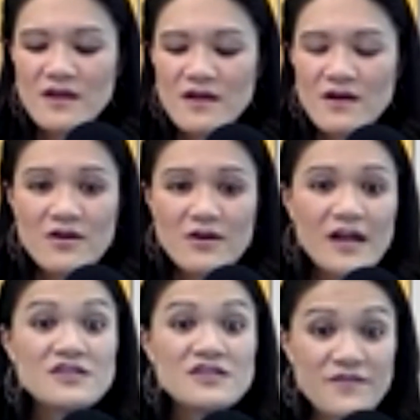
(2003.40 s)
are
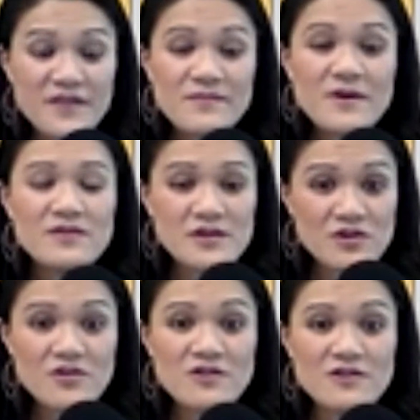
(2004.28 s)
actually female and
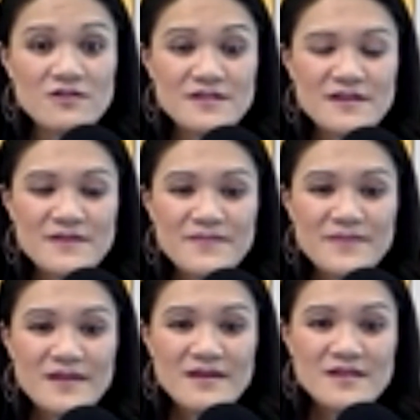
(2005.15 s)
girls.
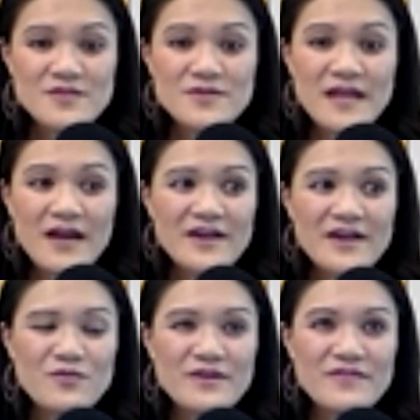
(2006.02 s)
Mm. So now
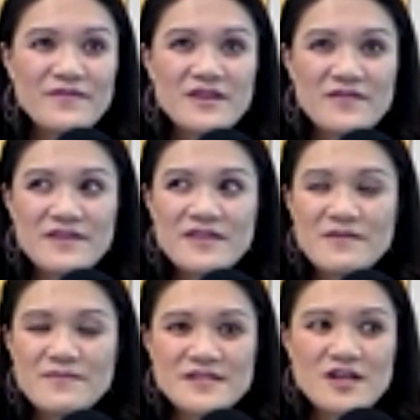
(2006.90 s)
that we've given
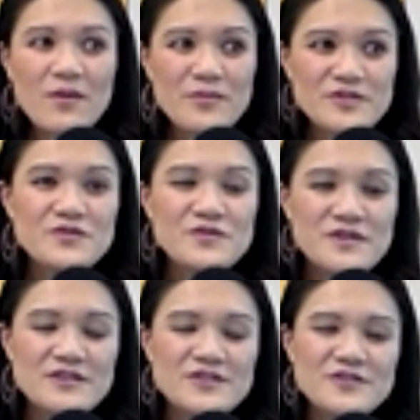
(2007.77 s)
them this
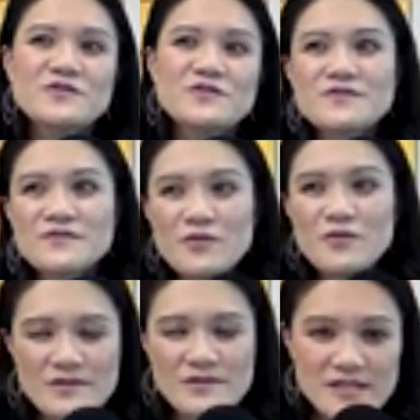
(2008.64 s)
opportunity to go
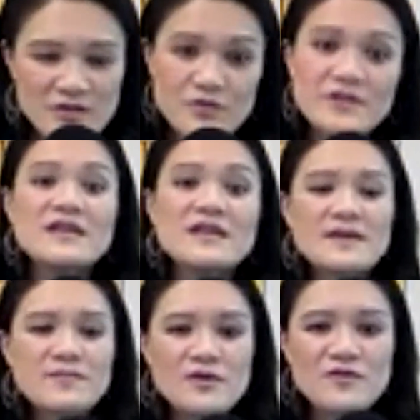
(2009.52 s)
around screening
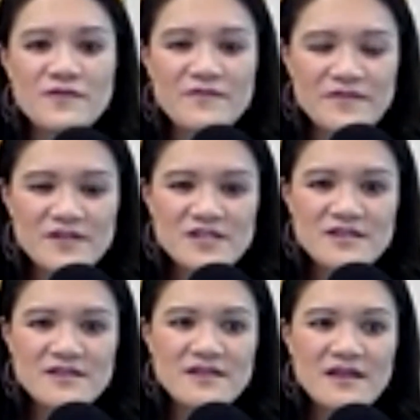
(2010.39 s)
people for
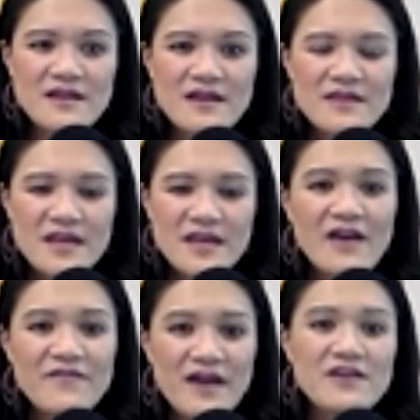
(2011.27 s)
vision, they
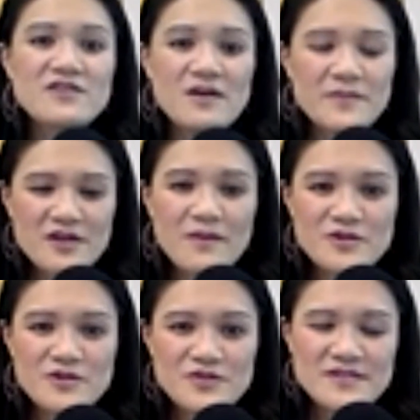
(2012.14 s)
have economic
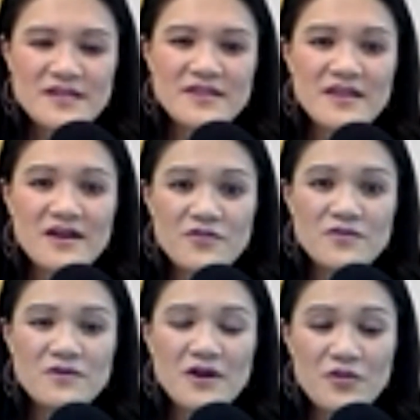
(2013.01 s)
opportunities that they other
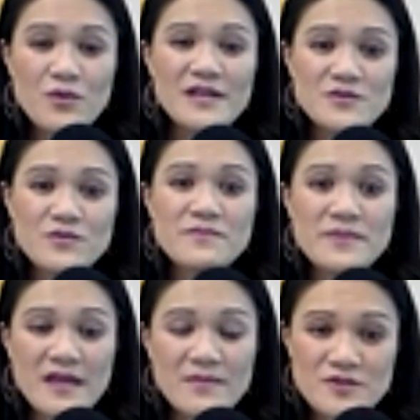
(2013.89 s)
otherwise wouldn't
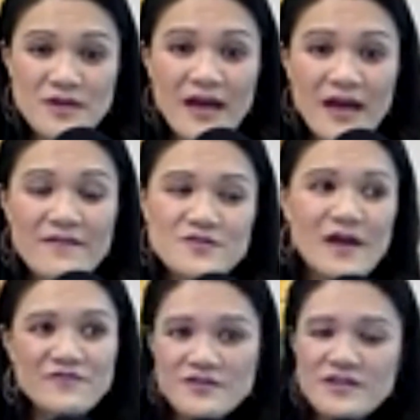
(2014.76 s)
be able to have. So
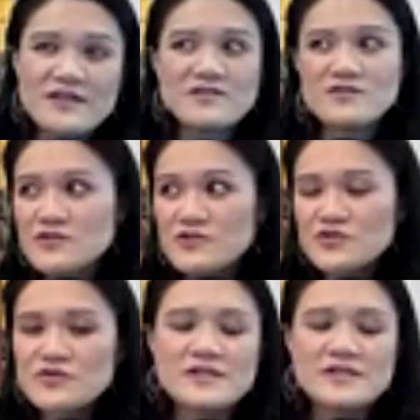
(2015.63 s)
after they get their
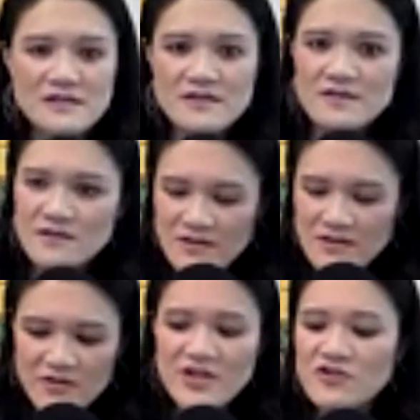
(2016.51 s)
surgeries and
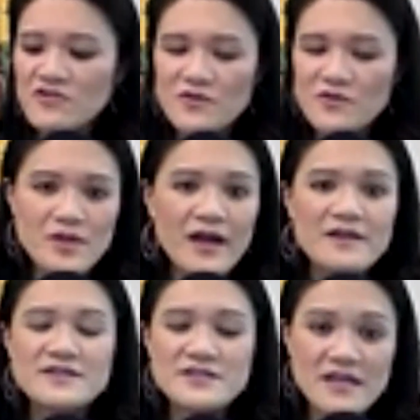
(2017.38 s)
their cure of their
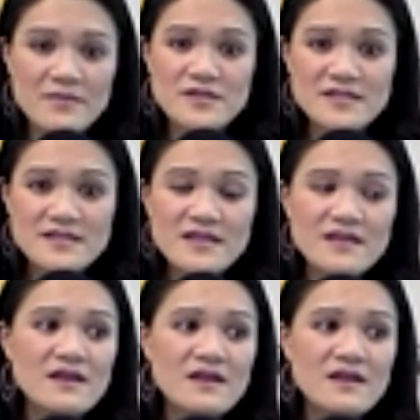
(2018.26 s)
blindness and able to see,